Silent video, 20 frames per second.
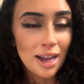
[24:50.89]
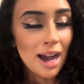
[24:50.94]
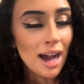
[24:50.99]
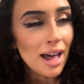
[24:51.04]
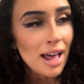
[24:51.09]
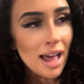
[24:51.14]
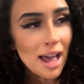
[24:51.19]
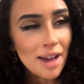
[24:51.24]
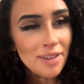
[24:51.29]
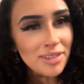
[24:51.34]

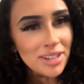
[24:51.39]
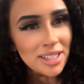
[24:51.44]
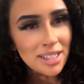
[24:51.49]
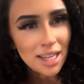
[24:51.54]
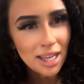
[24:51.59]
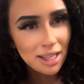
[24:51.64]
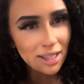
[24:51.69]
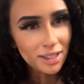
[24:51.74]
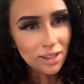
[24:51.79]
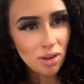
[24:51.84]
I'll have to
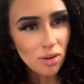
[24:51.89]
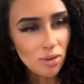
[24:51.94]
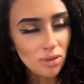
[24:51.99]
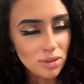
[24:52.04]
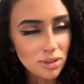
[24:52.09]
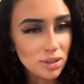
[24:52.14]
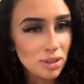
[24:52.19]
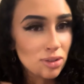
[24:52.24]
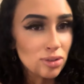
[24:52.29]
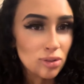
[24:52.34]
tell the
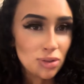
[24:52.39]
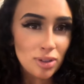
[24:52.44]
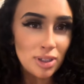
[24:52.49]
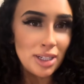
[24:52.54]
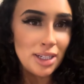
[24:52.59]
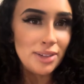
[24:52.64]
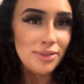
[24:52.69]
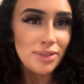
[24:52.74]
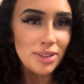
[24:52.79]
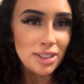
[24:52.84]
whole
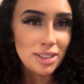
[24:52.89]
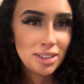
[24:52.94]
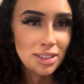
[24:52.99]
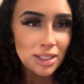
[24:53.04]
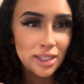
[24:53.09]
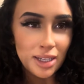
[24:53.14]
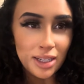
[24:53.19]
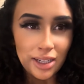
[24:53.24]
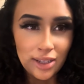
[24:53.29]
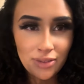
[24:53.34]
story for it
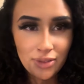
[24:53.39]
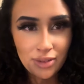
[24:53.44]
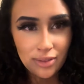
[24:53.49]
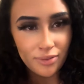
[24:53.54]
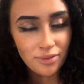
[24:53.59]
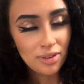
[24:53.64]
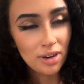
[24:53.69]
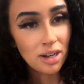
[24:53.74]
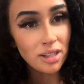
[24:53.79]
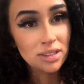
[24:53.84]
to like even
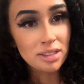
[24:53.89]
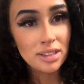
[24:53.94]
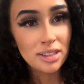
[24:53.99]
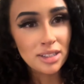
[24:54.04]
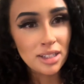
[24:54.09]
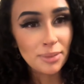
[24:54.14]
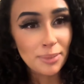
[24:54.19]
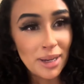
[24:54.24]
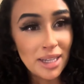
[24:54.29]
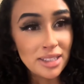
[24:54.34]
for us
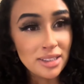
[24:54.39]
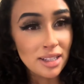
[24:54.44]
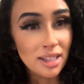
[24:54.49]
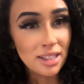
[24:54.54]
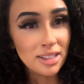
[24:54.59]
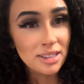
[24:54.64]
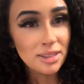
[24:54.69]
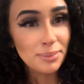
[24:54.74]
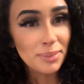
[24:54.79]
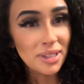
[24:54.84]
to make sense.